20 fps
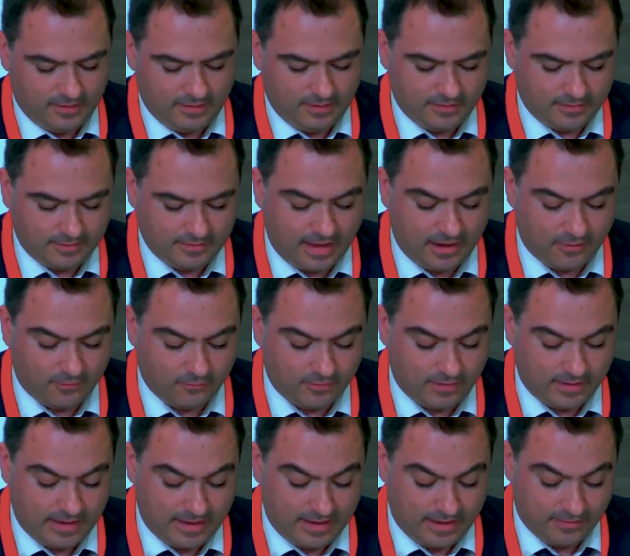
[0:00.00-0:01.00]
Now,
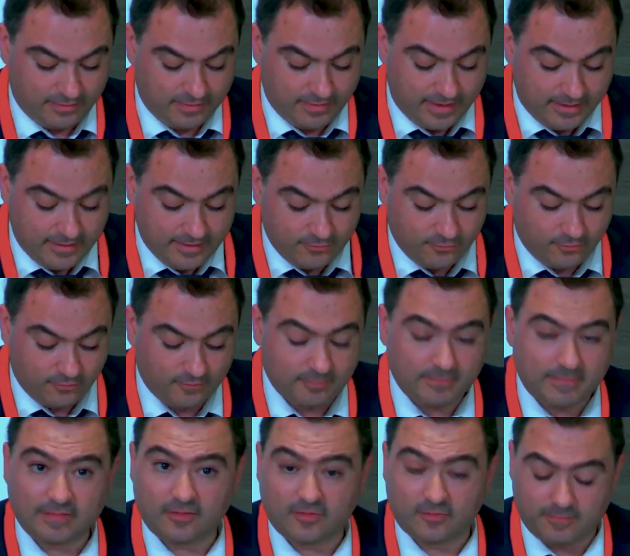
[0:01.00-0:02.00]
the indoor
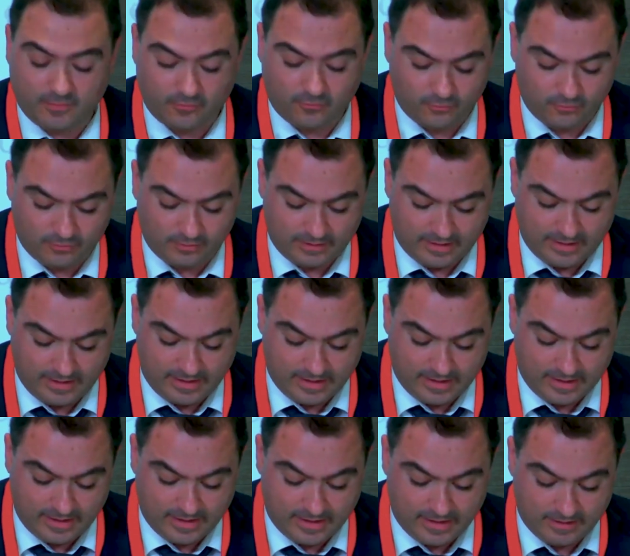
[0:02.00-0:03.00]
management rule
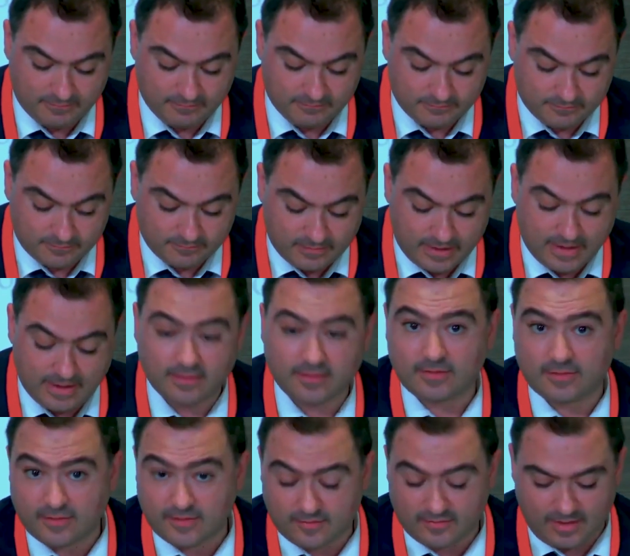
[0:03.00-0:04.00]
and its
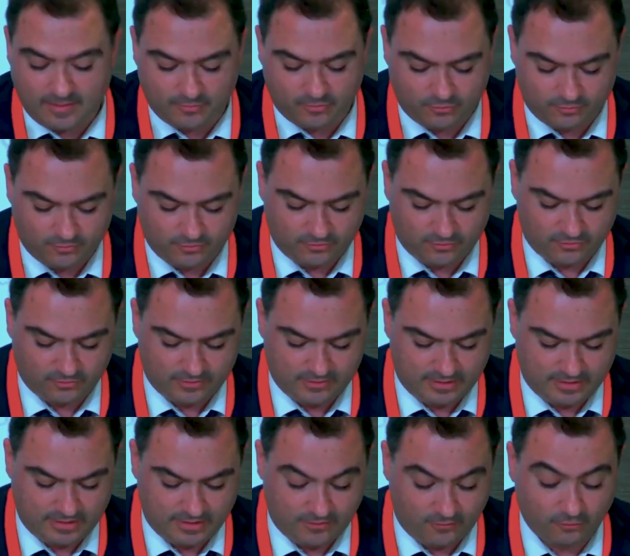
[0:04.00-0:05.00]
exceptions
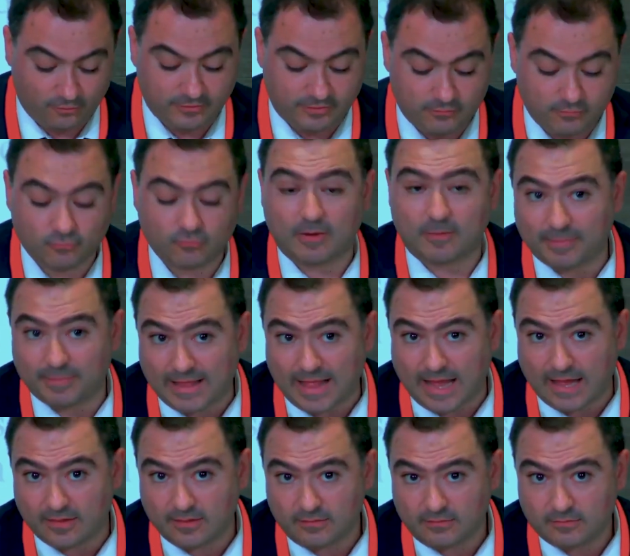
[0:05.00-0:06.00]
continue to
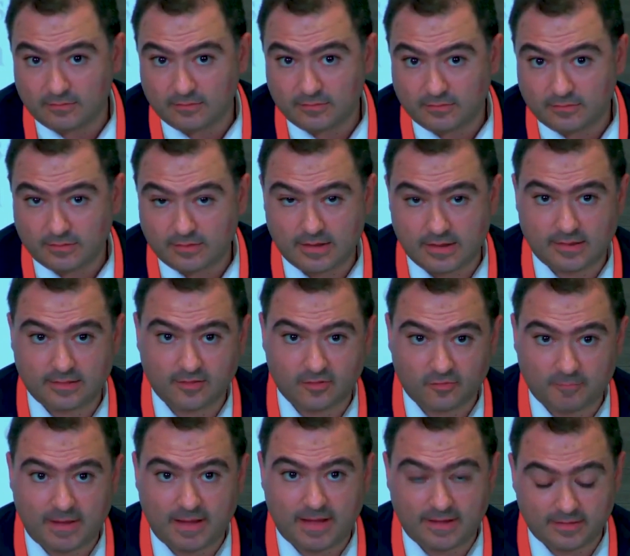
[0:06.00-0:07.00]
apply
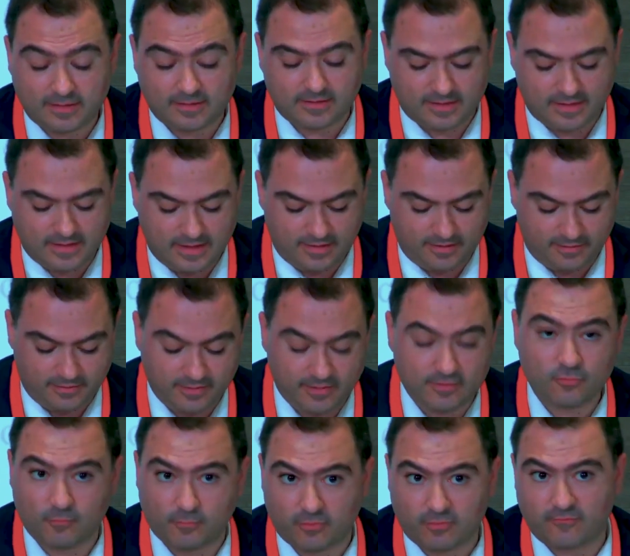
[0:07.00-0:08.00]
despite the new
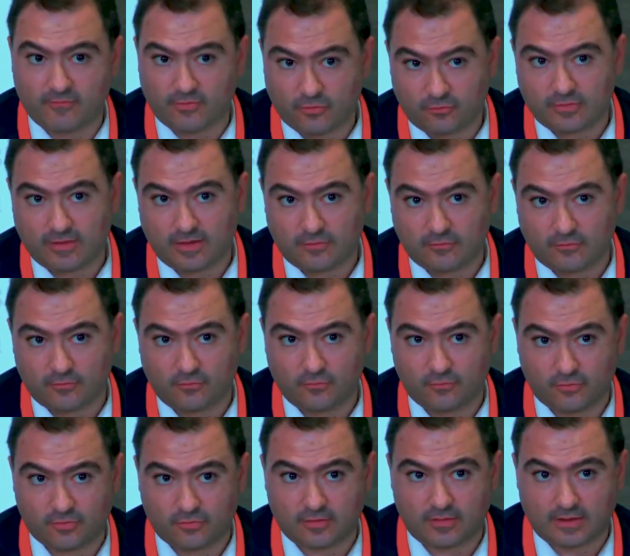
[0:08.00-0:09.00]
provision
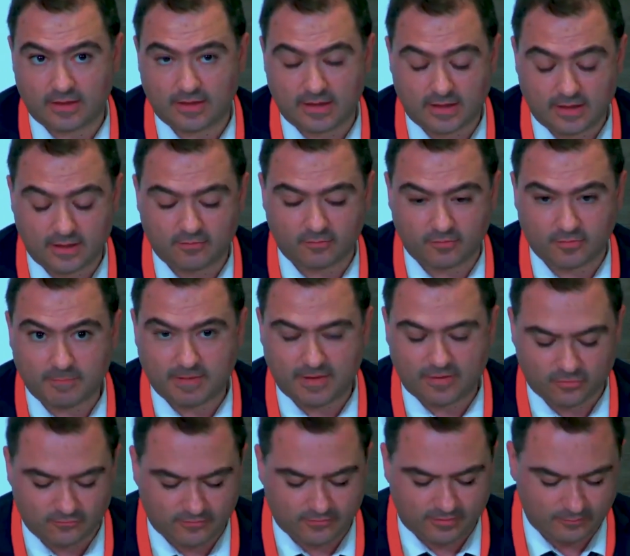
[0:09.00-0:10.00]
introduced on the basis
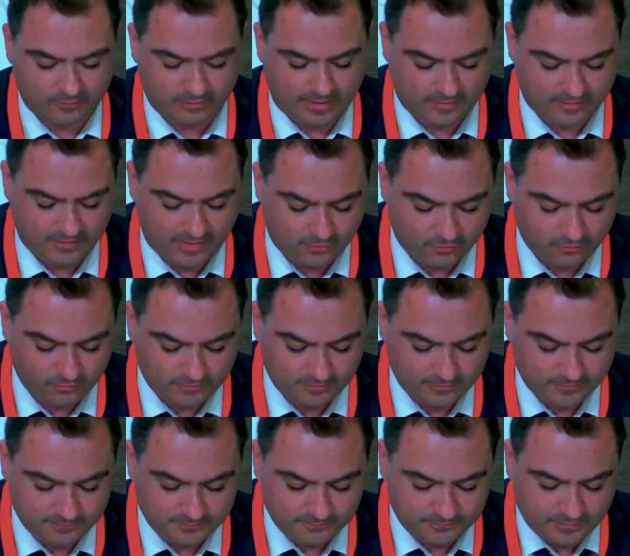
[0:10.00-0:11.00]
of harmonization.
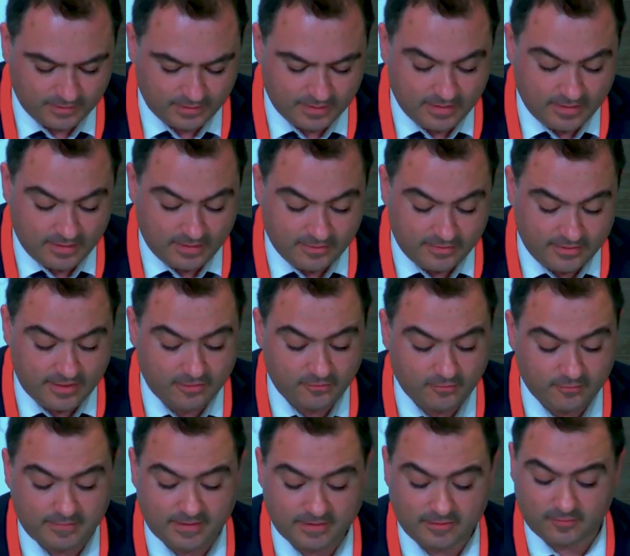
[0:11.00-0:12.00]
The indoor
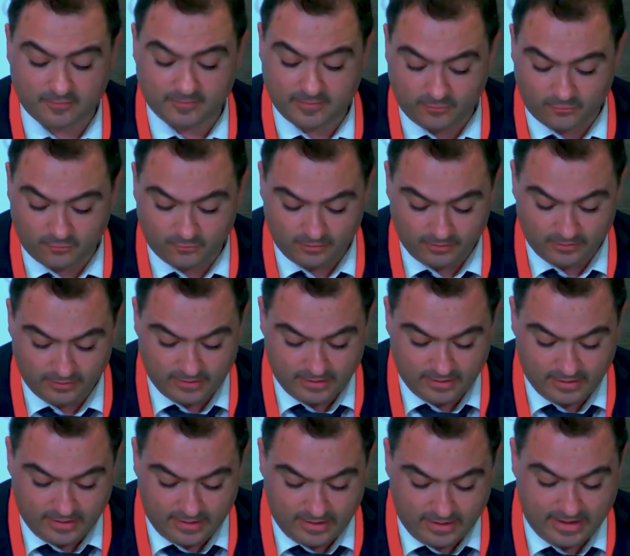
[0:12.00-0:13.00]
management rule
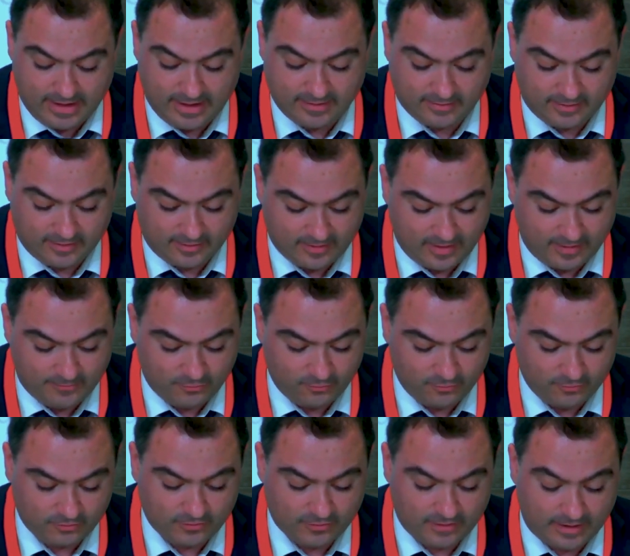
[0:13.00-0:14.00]
and its
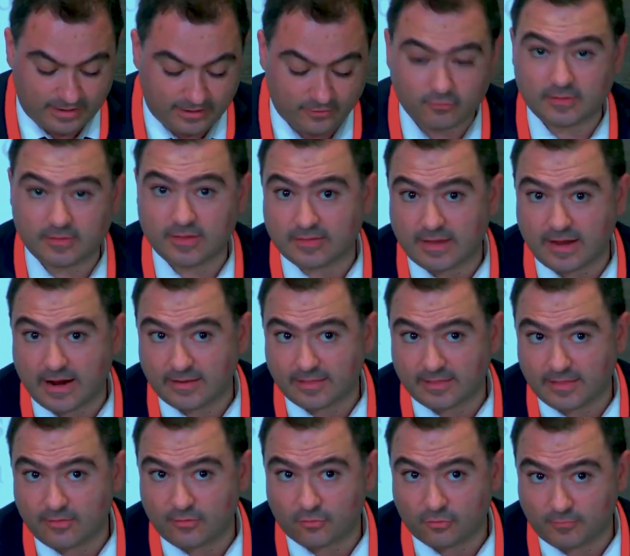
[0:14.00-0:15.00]
exceptions are not entirely
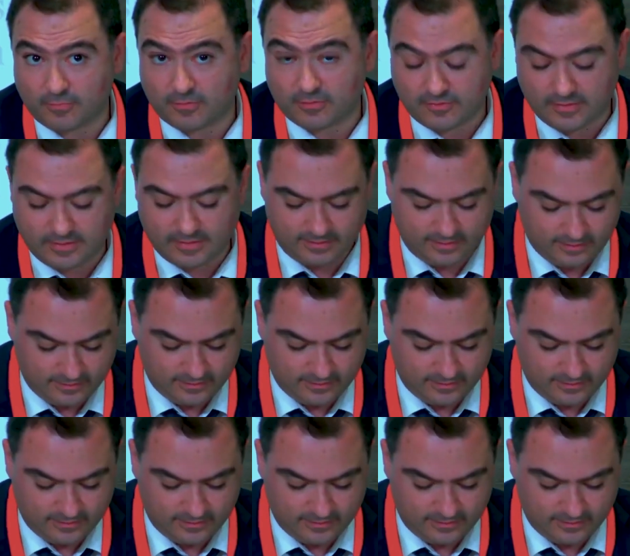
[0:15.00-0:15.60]
superseded.